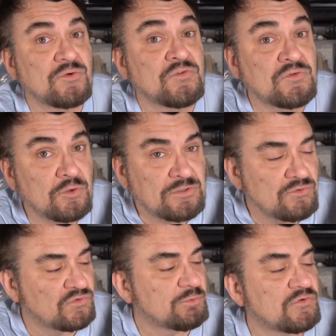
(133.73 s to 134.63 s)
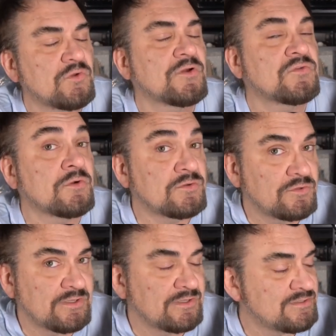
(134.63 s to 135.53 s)
They're still usable, as long as they're in
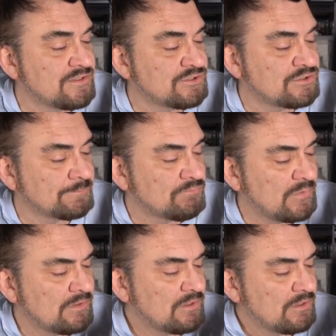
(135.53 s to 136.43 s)
good condition.